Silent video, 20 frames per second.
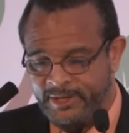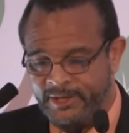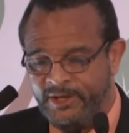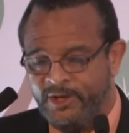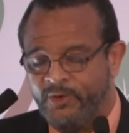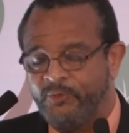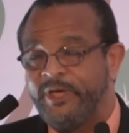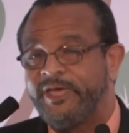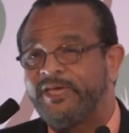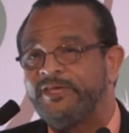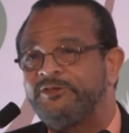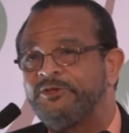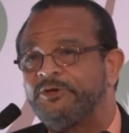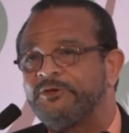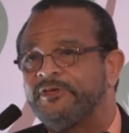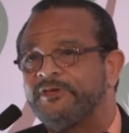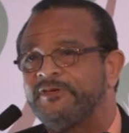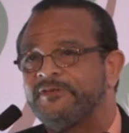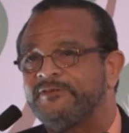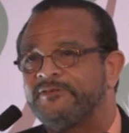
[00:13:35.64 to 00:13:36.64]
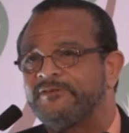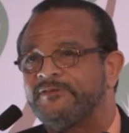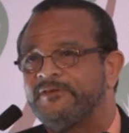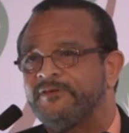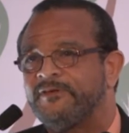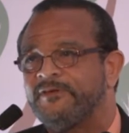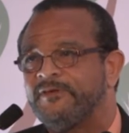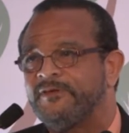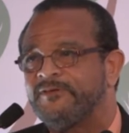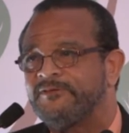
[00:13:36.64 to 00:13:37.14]
We can do this,
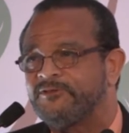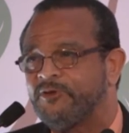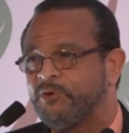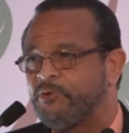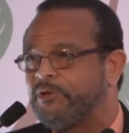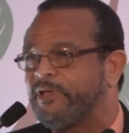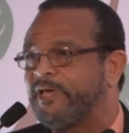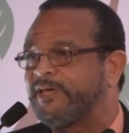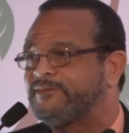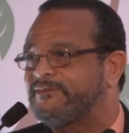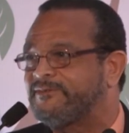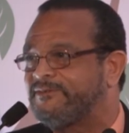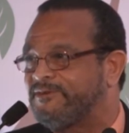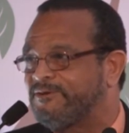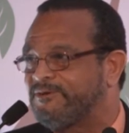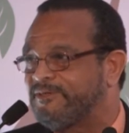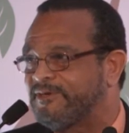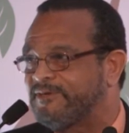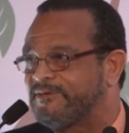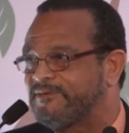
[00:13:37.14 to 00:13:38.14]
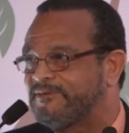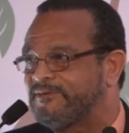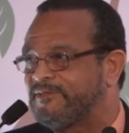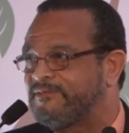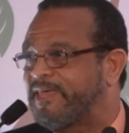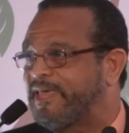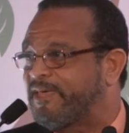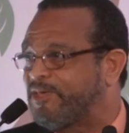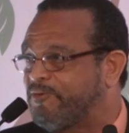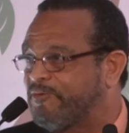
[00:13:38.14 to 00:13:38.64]
so let's do this.
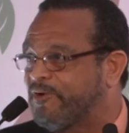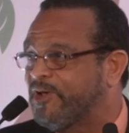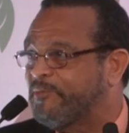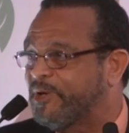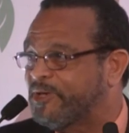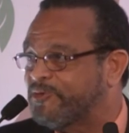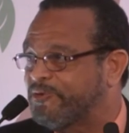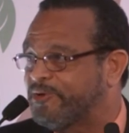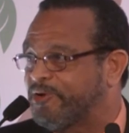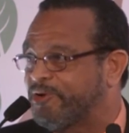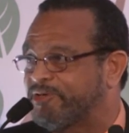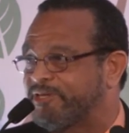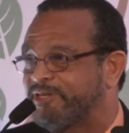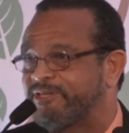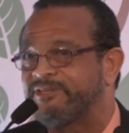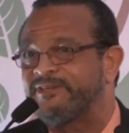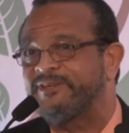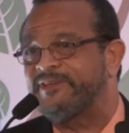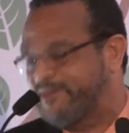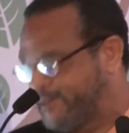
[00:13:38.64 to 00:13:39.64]
Thank you very much for your attention.